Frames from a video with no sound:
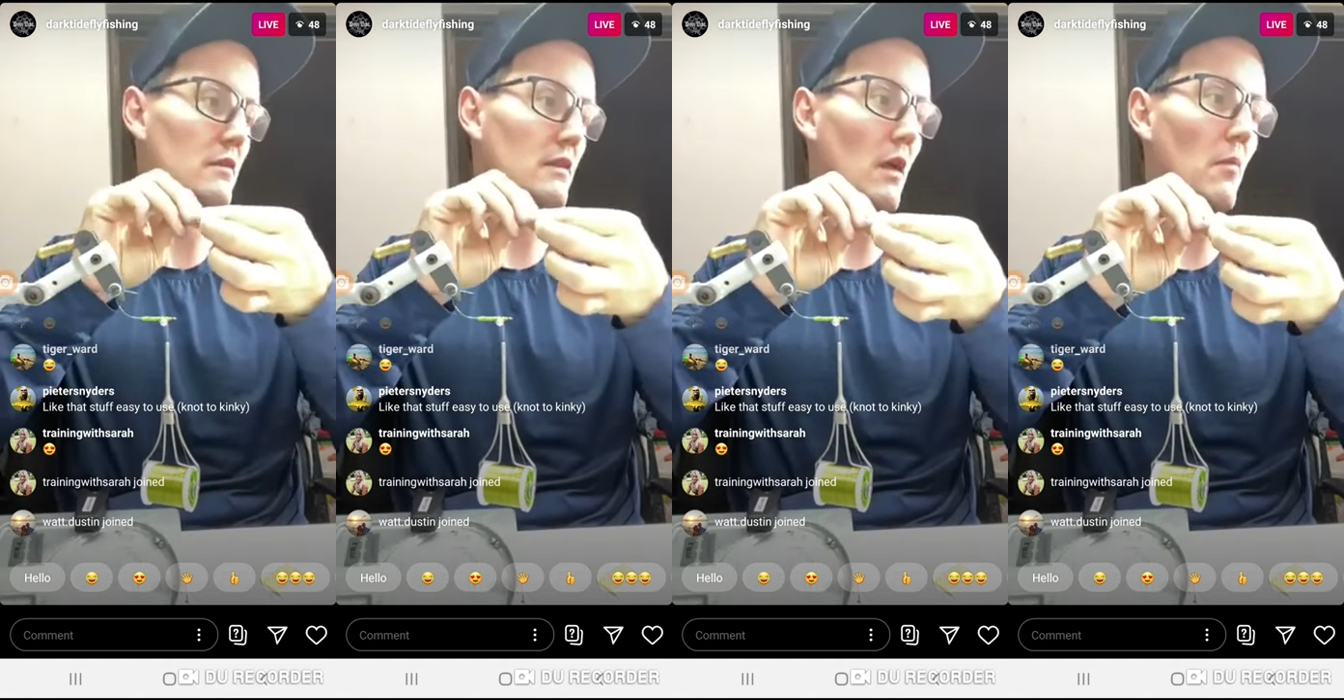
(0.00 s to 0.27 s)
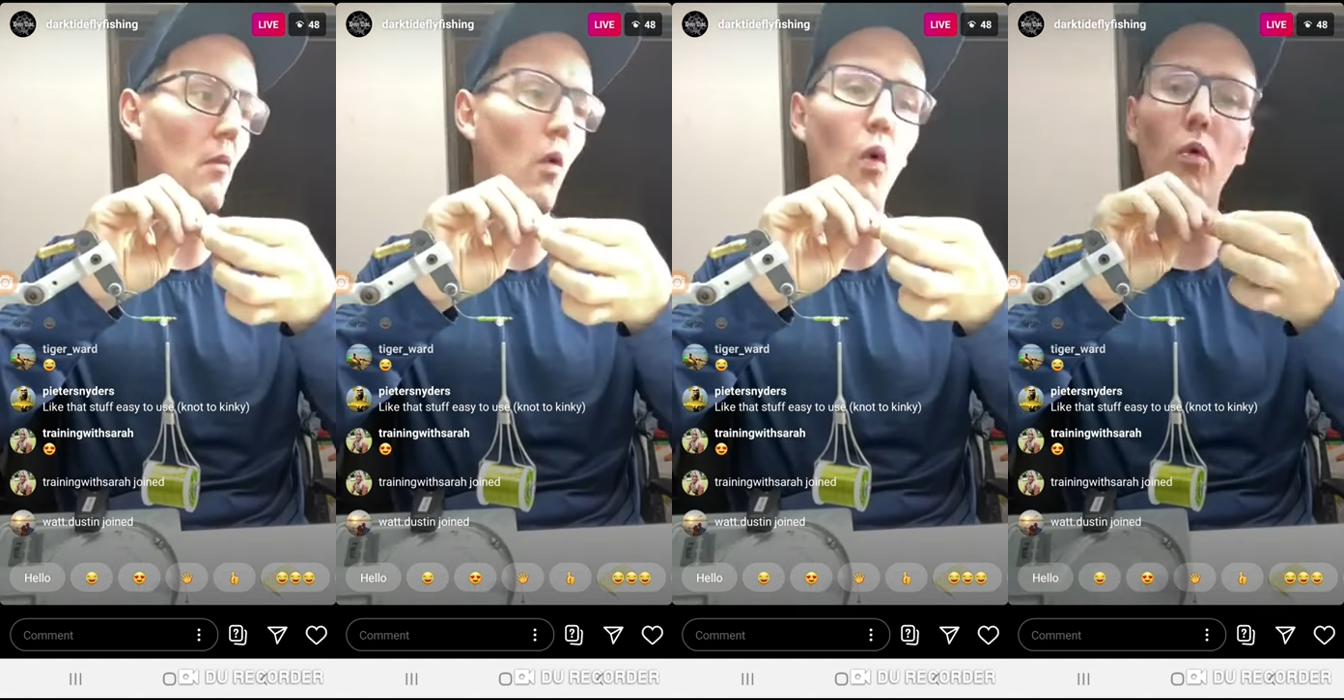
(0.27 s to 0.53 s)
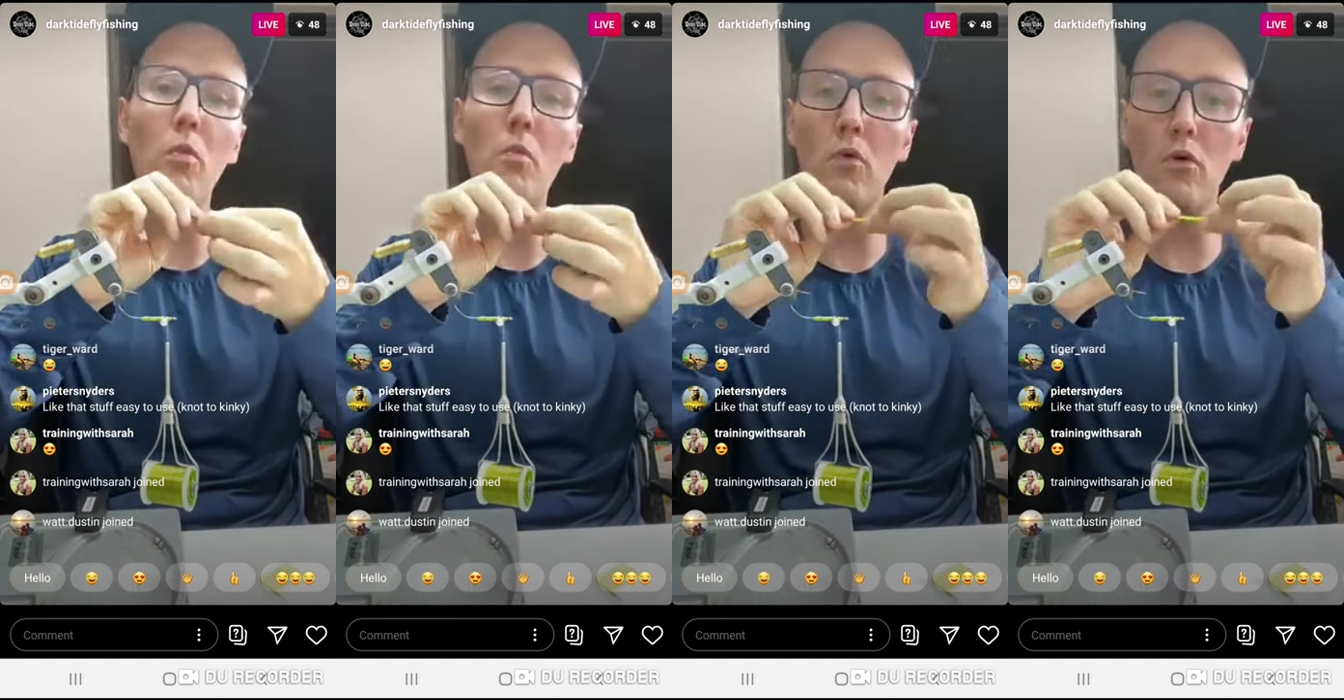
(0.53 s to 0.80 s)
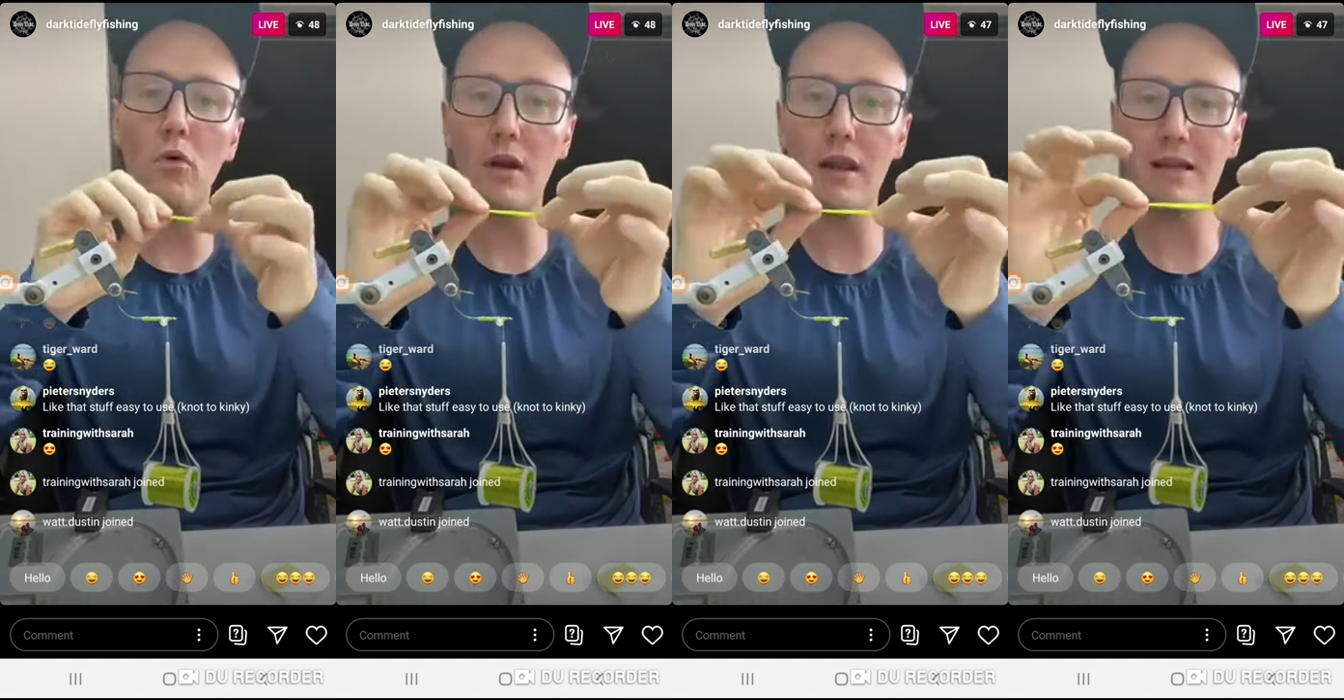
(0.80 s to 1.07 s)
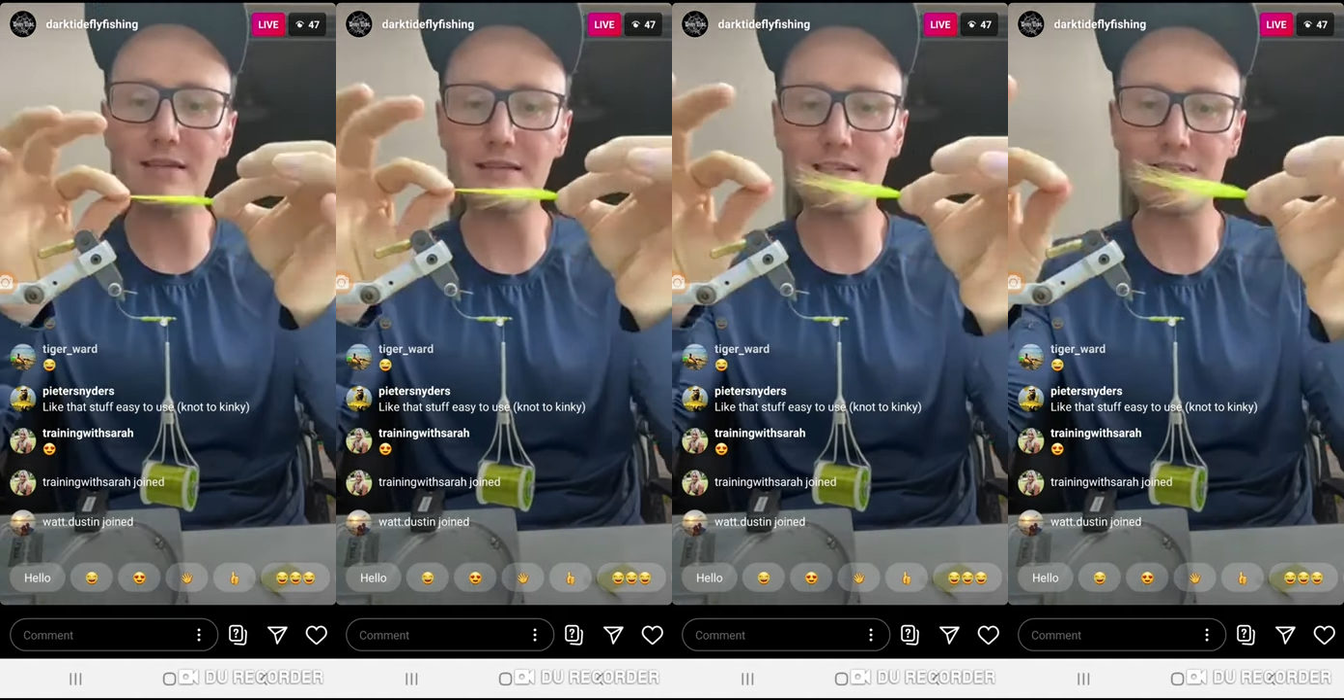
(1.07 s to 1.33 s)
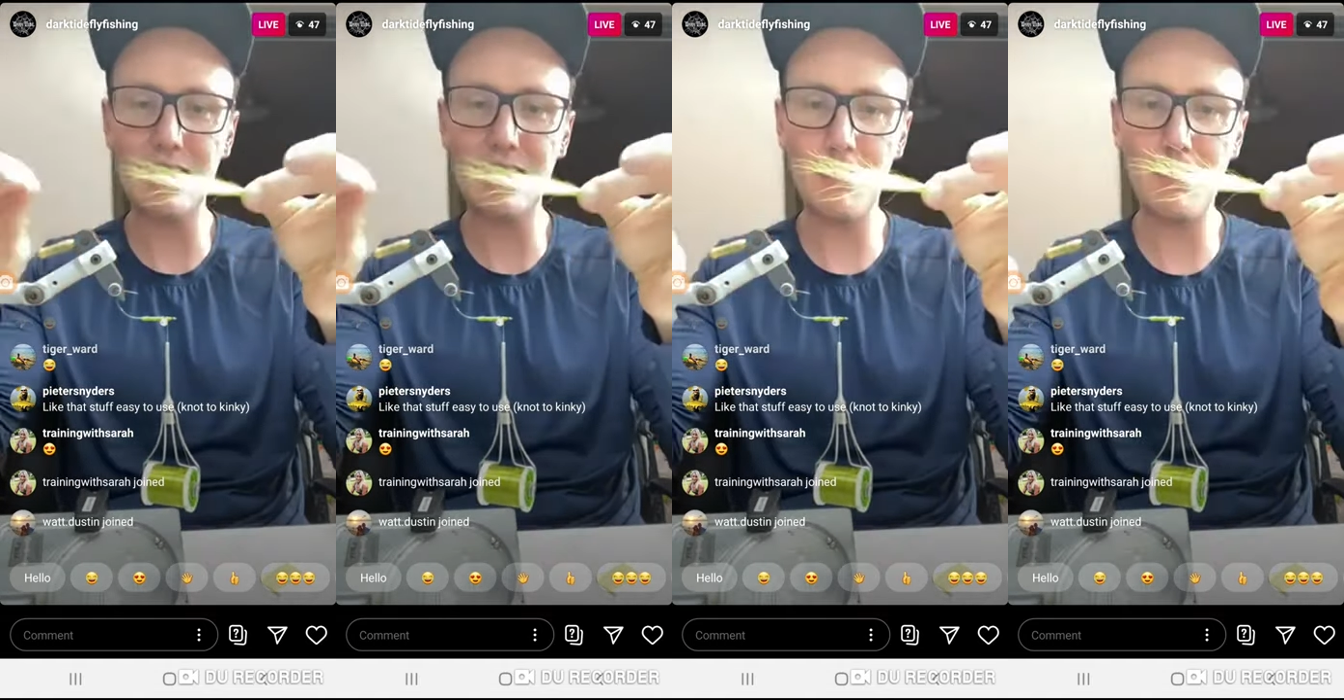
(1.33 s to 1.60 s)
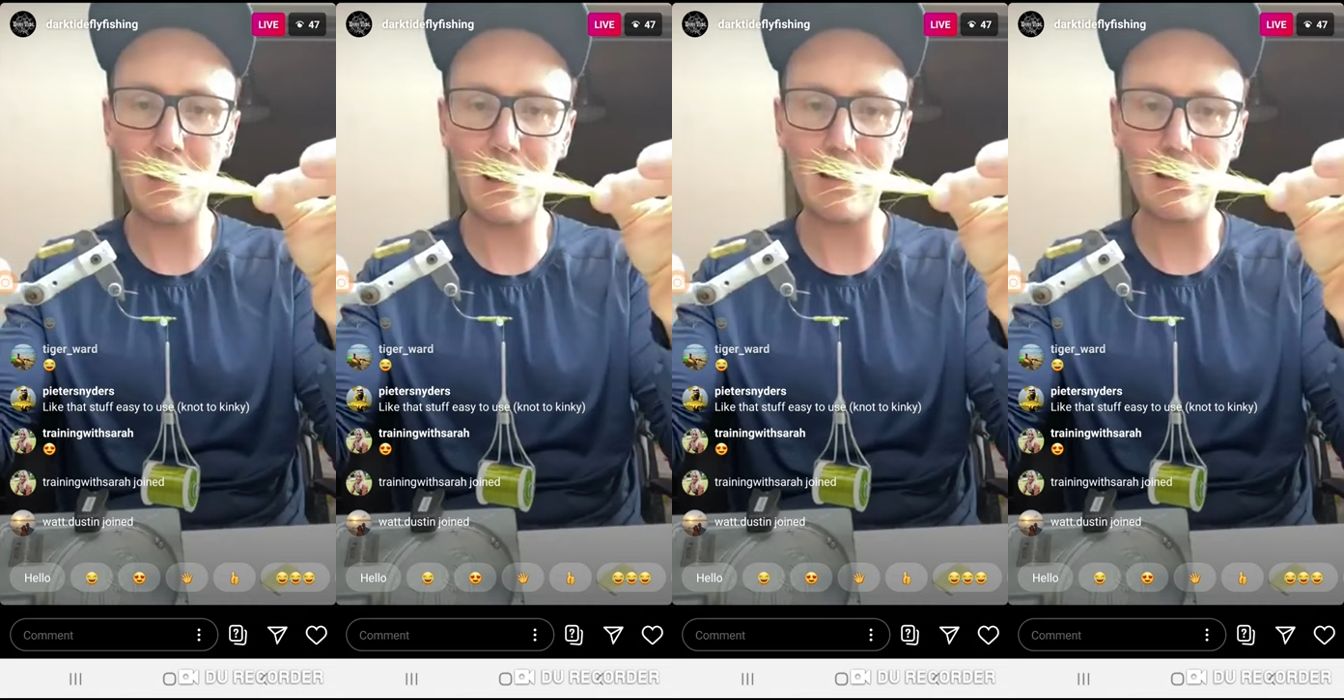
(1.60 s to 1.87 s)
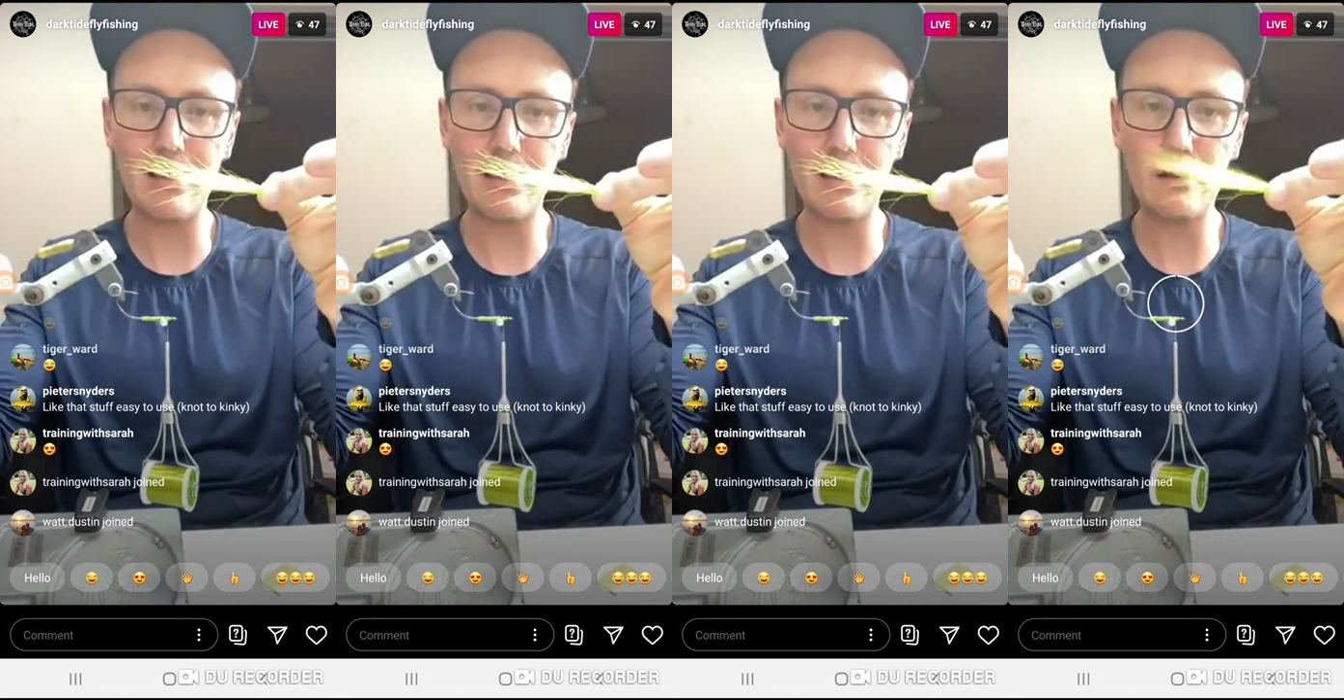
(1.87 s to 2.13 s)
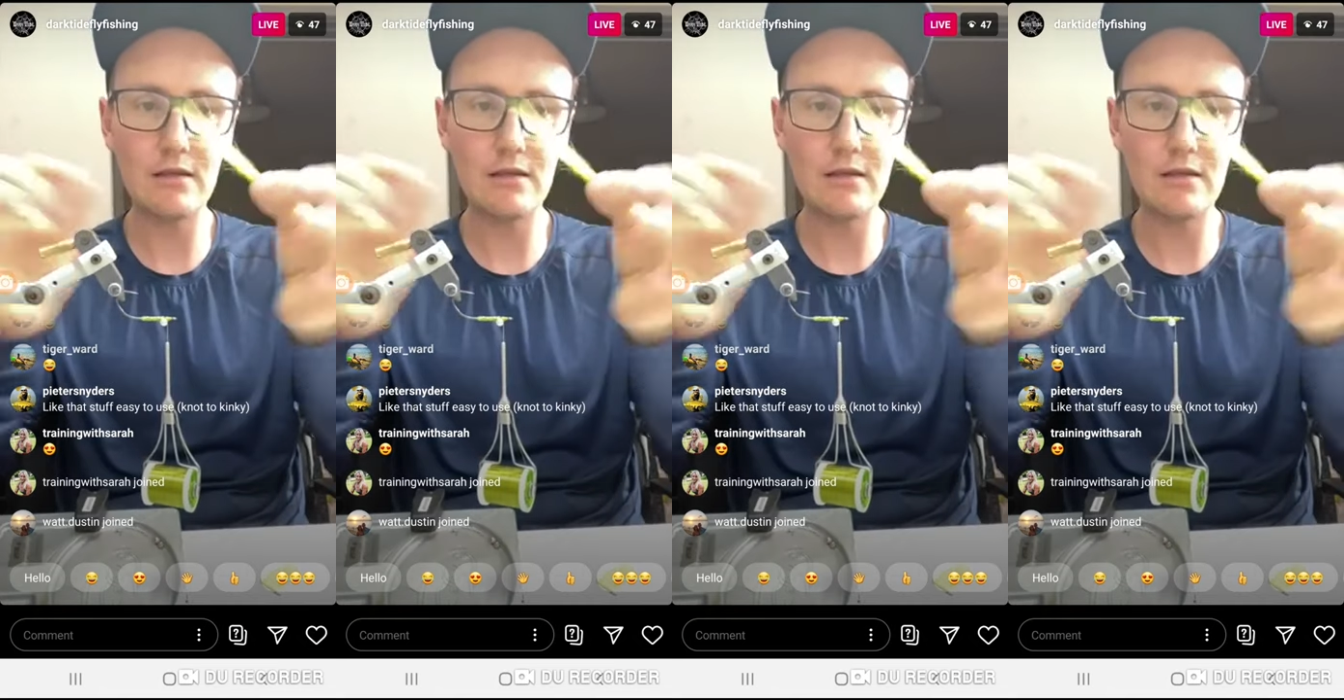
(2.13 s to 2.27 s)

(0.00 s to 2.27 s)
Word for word: they're all more or less the same length.